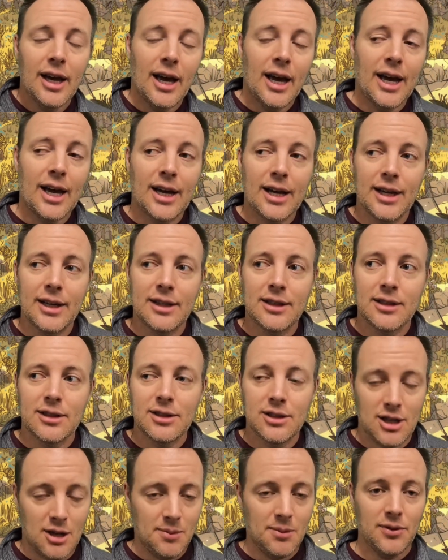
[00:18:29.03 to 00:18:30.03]
And
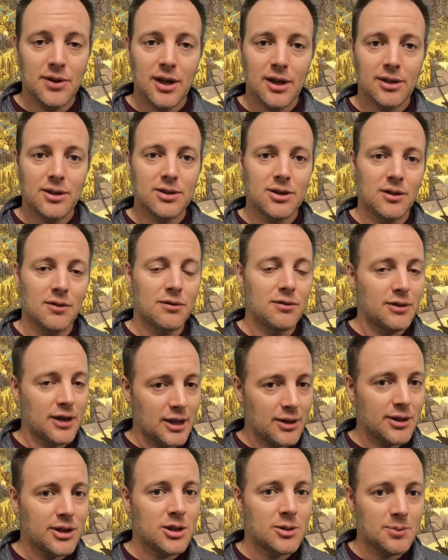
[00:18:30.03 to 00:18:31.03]
some of the others are
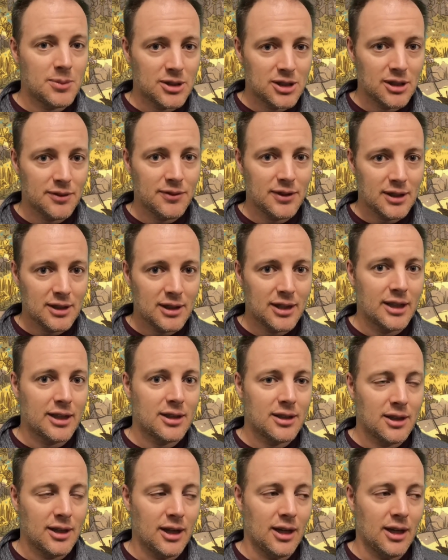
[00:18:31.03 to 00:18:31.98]
very specific, like,